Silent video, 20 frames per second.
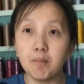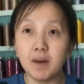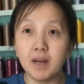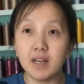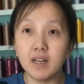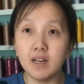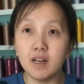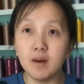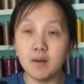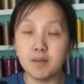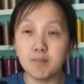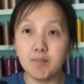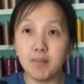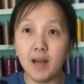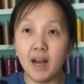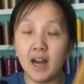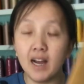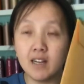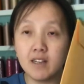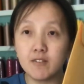buy a
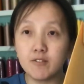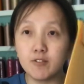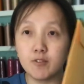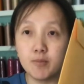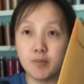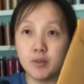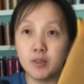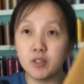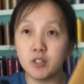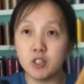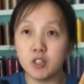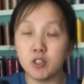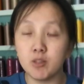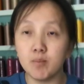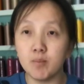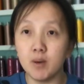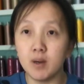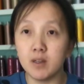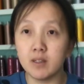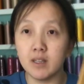pack for pretty
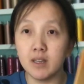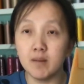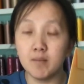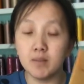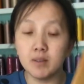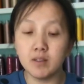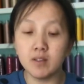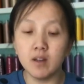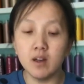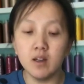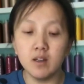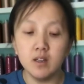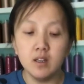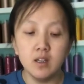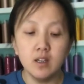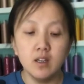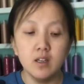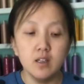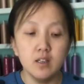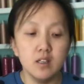cheap on Amazon.
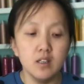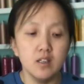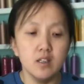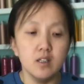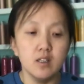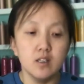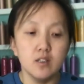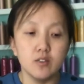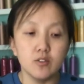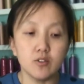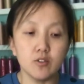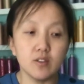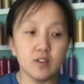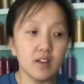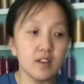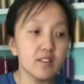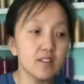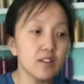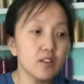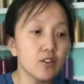So you
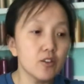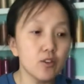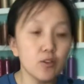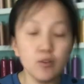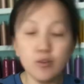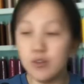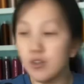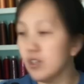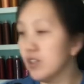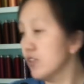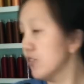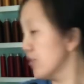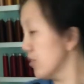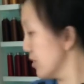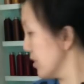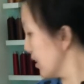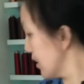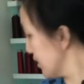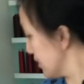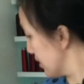guys can do this, or
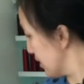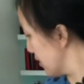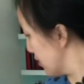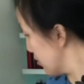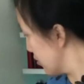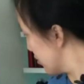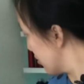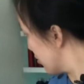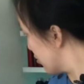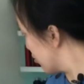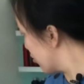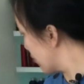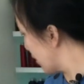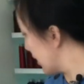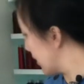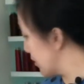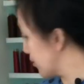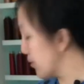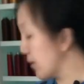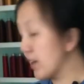you guys can use the
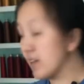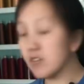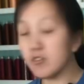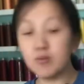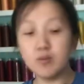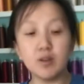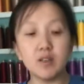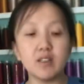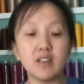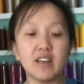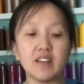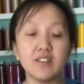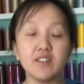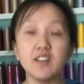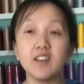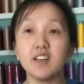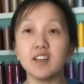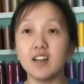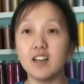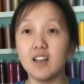dry erase one. I
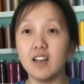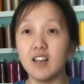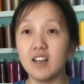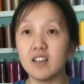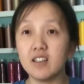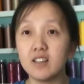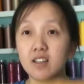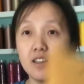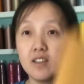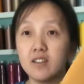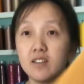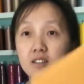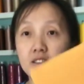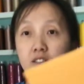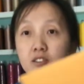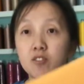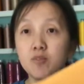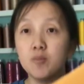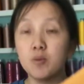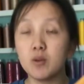think I like
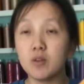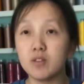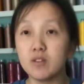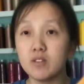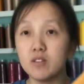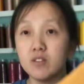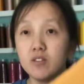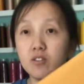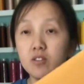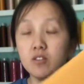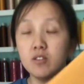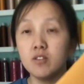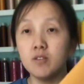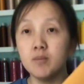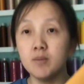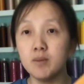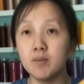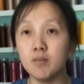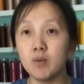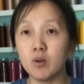this more because it's a
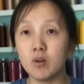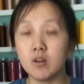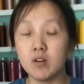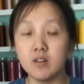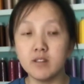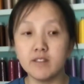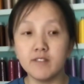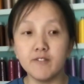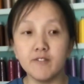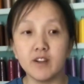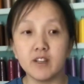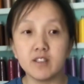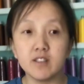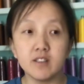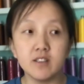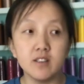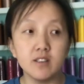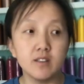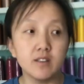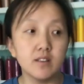little bit more cost
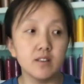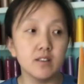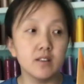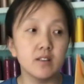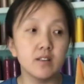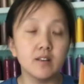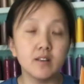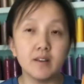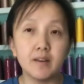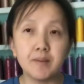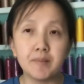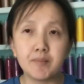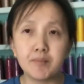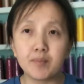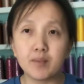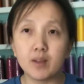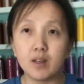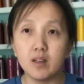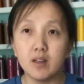effective than the